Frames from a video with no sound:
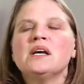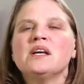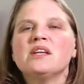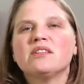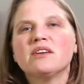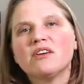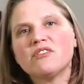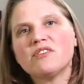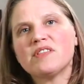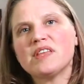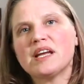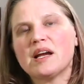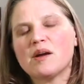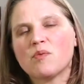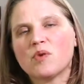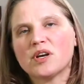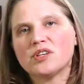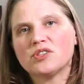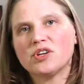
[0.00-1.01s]
The other thing I
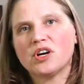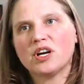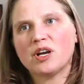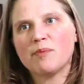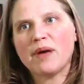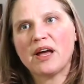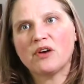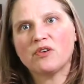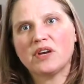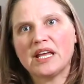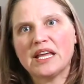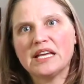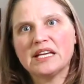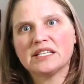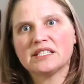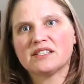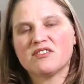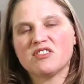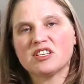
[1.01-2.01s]
want to talk about
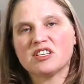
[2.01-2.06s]
is the